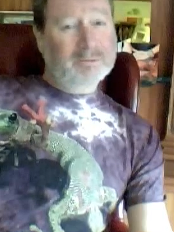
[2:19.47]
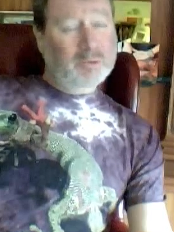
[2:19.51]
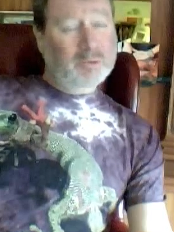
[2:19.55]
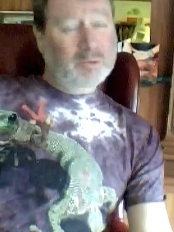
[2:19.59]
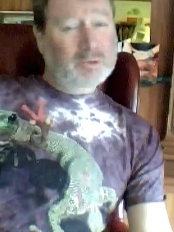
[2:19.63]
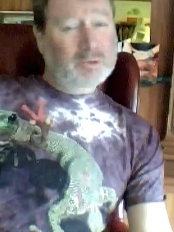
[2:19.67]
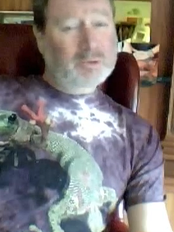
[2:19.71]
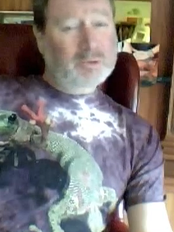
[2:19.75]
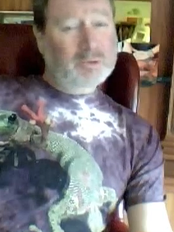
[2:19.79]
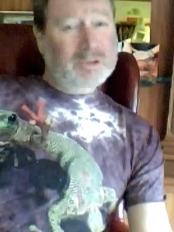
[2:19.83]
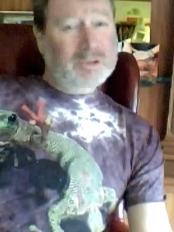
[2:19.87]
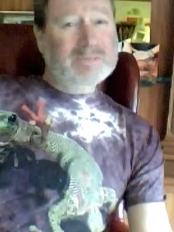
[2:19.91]

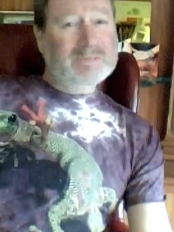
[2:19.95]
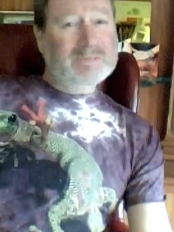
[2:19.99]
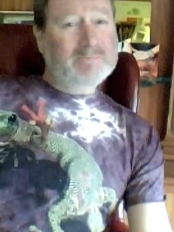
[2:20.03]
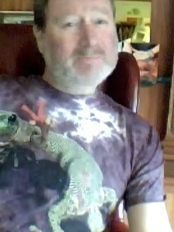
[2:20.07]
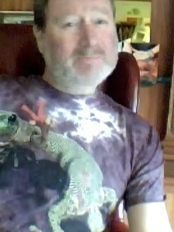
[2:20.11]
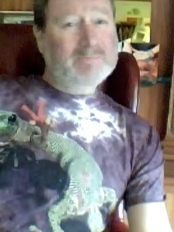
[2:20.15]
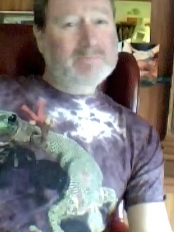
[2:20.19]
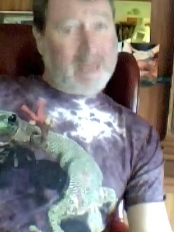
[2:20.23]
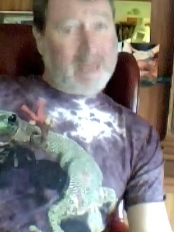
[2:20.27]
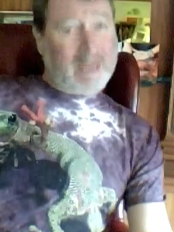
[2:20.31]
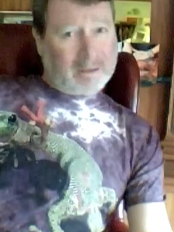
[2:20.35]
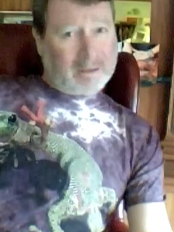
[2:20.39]
who looks
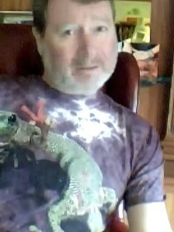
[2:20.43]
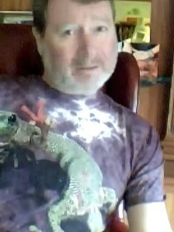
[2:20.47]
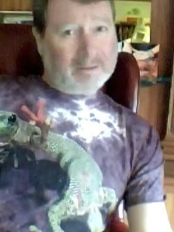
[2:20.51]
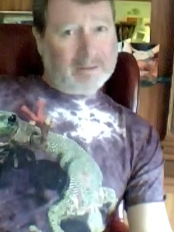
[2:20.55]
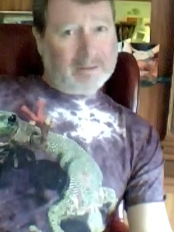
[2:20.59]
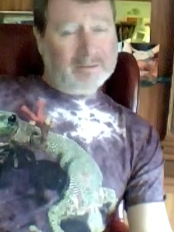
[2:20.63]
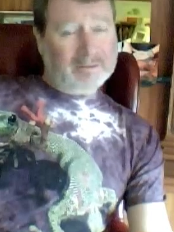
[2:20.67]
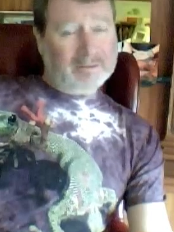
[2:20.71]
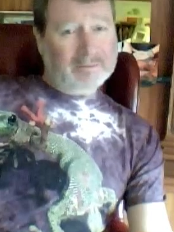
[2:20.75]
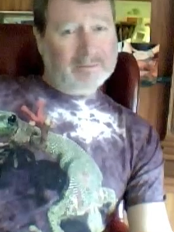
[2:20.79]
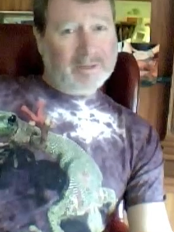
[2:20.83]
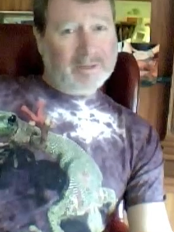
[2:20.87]

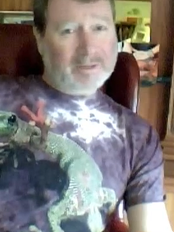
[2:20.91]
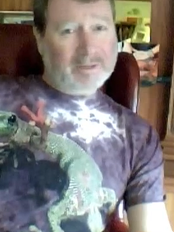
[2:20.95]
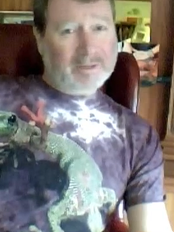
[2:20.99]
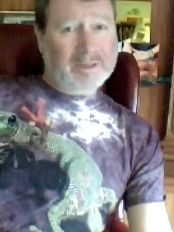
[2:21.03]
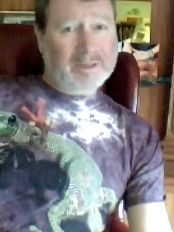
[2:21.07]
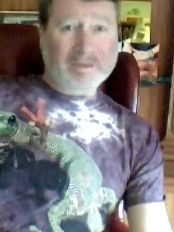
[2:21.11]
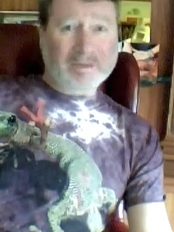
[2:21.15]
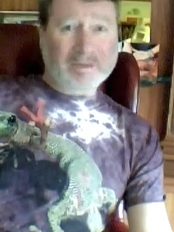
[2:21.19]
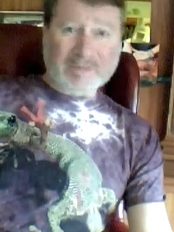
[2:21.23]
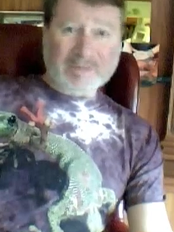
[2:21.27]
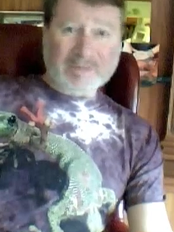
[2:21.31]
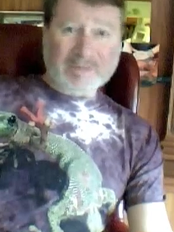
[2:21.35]
better in
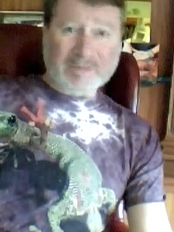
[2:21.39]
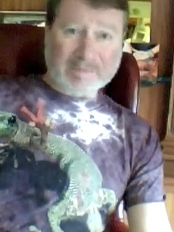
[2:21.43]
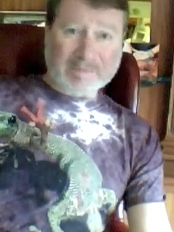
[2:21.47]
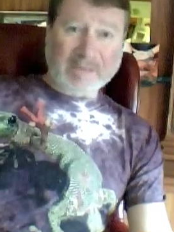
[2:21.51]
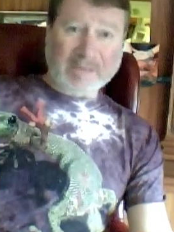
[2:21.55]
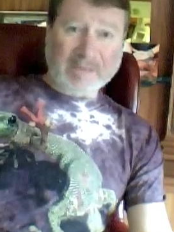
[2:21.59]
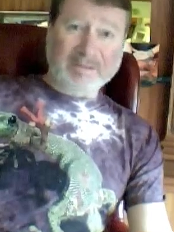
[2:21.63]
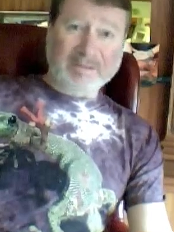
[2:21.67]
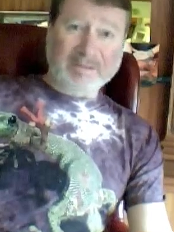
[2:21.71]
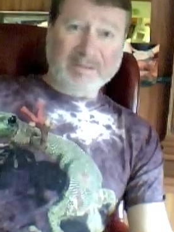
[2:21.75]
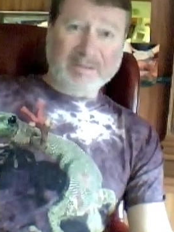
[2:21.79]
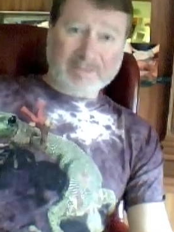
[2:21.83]
their
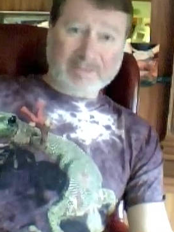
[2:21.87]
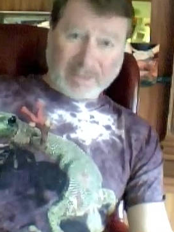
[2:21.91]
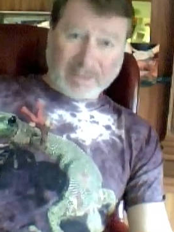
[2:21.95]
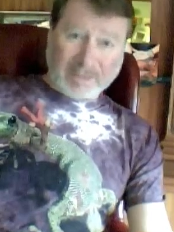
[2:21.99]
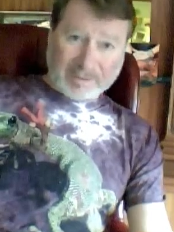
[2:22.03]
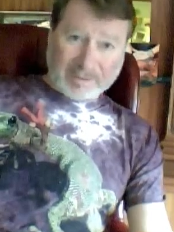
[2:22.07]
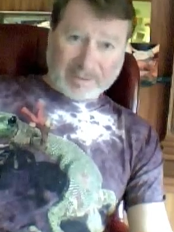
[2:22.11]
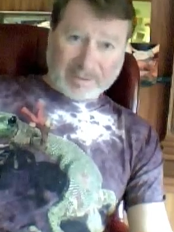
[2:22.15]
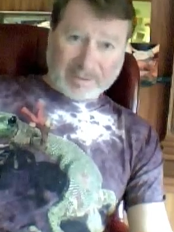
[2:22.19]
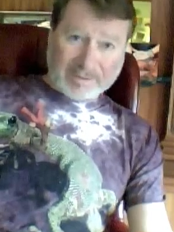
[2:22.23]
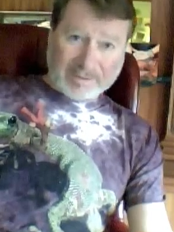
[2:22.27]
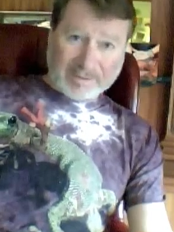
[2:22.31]
respective
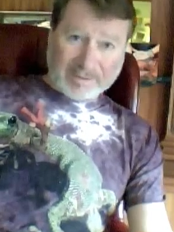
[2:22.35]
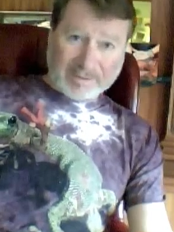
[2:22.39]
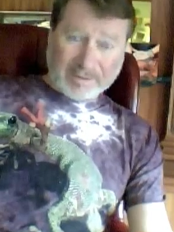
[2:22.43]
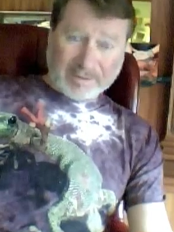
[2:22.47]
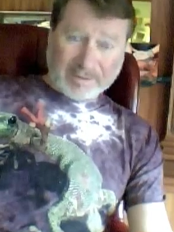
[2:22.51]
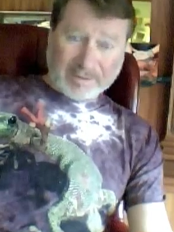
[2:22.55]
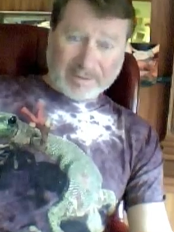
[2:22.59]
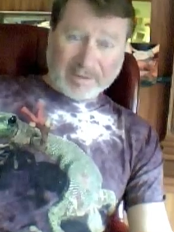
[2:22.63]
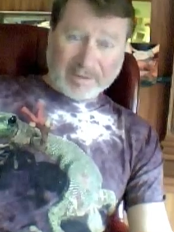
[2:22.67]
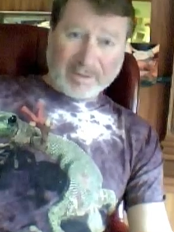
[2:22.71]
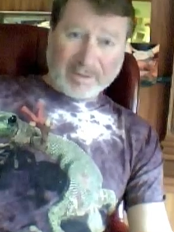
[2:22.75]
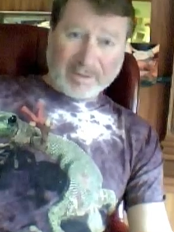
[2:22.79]
shirts,
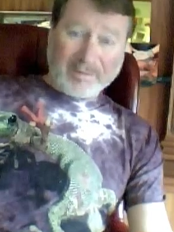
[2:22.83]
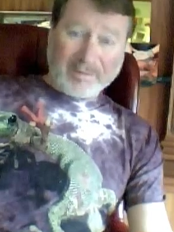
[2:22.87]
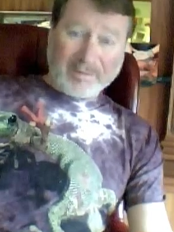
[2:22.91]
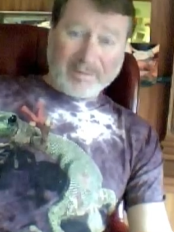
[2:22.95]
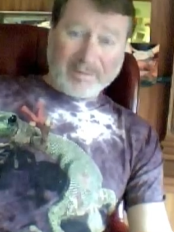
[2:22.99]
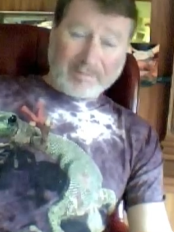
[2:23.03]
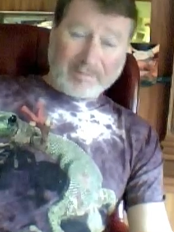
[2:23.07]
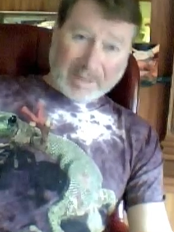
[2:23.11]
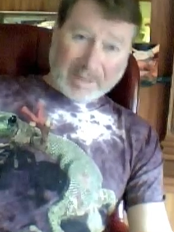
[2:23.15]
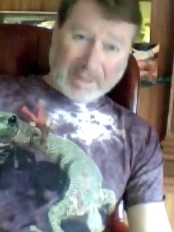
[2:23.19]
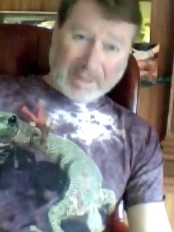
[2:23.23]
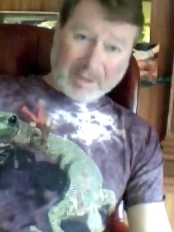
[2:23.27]

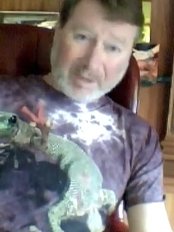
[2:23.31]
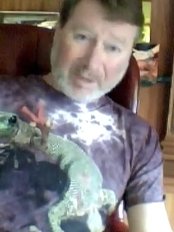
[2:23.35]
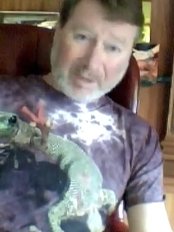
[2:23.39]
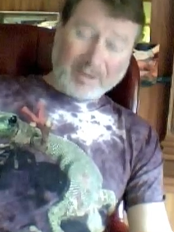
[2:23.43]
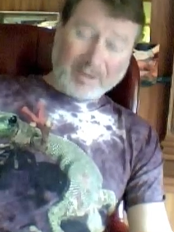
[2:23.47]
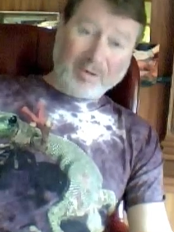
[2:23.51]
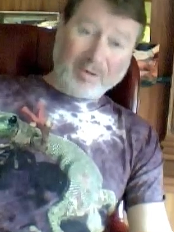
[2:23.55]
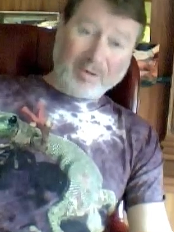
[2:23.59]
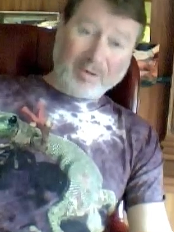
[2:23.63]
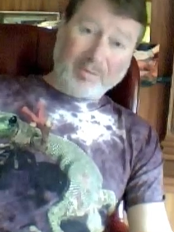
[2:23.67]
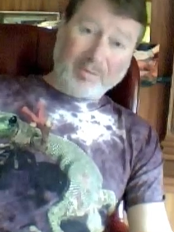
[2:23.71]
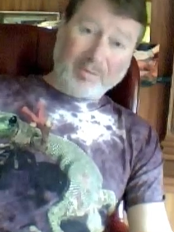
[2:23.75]
me
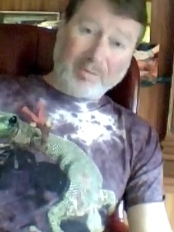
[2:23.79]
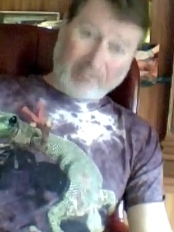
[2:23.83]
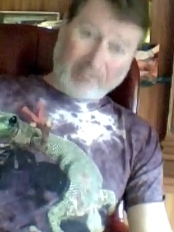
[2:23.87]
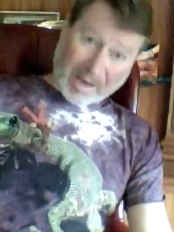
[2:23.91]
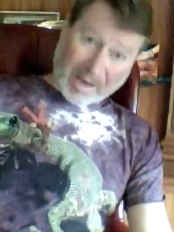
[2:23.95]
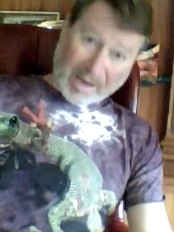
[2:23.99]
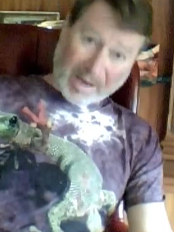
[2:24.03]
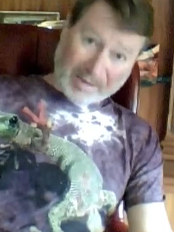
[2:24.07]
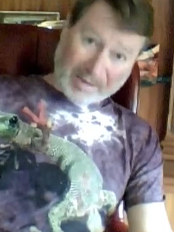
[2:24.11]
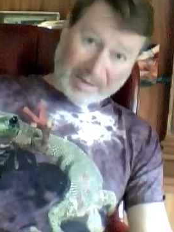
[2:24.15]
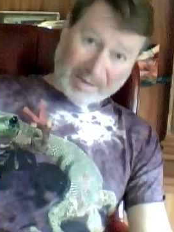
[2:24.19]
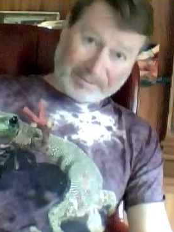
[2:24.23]
or
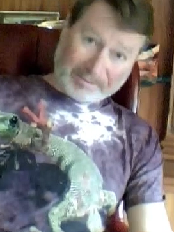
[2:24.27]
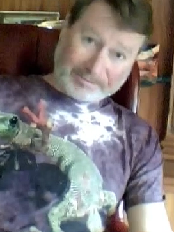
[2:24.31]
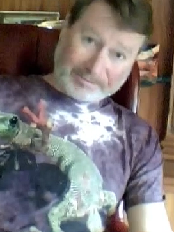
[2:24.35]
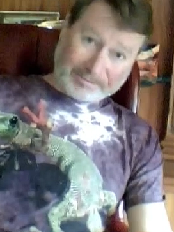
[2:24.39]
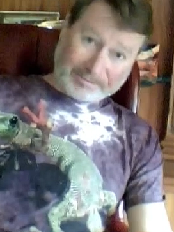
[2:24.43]
Brad?